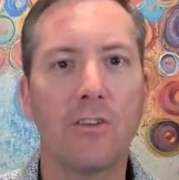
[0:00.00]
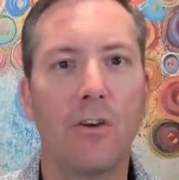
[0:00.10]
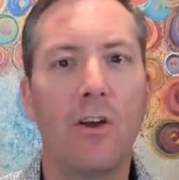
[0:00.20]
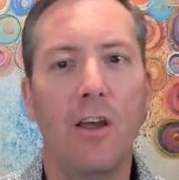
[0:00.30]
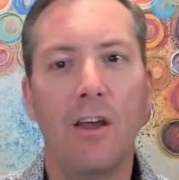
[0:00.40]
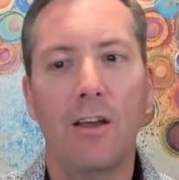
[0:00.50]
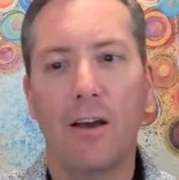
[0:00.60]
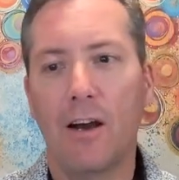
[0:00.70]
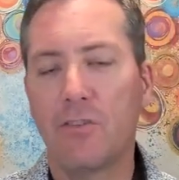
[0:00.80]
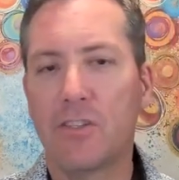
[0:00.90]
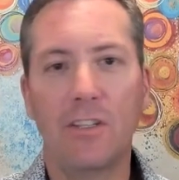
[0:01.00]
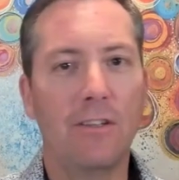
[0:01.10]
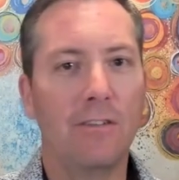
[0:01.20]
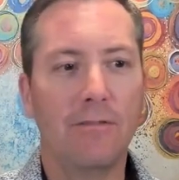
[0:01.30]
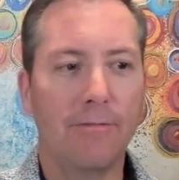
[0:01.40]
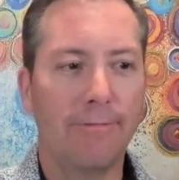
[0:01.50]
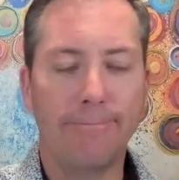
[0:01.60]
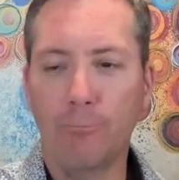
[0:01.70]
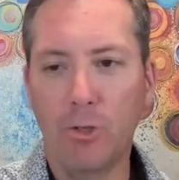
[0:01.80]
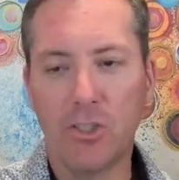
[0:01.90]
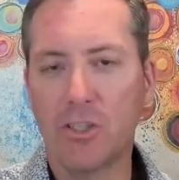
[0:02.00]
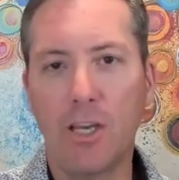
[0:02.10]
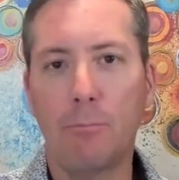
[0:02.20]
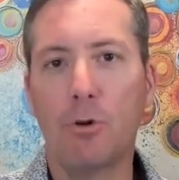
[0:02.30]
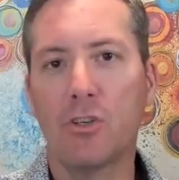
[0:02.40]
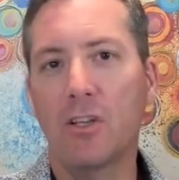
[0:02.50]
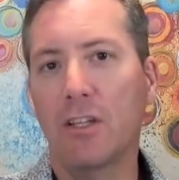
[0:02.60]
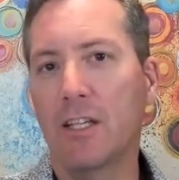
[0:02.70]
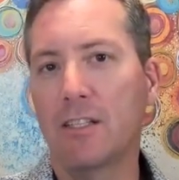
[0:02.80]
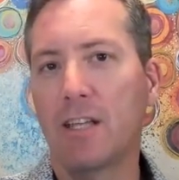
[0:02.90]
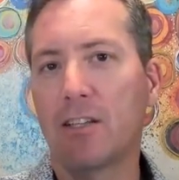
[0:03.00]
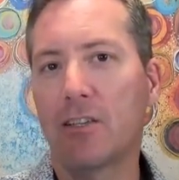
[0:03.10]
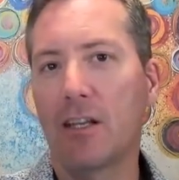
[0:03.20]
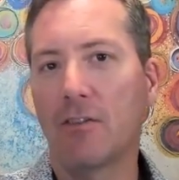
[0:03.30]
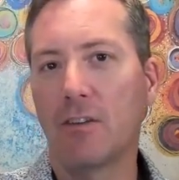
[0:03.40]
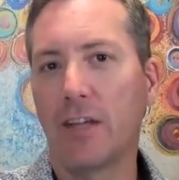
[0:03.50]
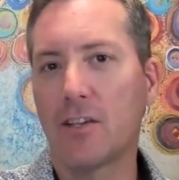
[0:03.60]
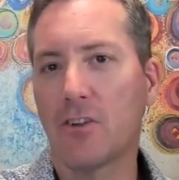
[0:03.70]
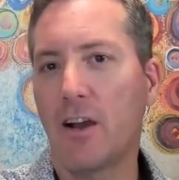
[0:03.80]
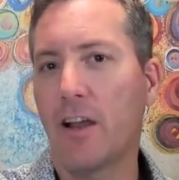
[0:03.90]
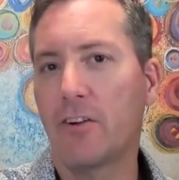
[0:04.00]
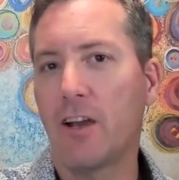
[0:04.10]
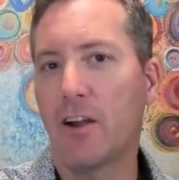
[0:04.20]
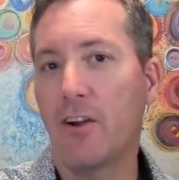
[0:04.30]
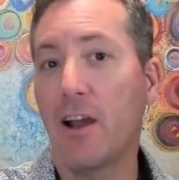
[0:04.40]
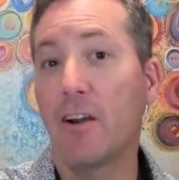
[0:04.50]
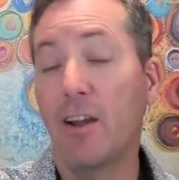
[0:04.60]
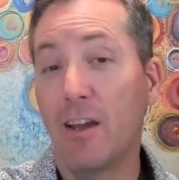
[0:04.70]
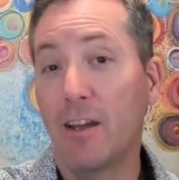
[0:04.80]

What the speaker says: So obviously we just keep pushing the intensity of the laser higher and higher and higher.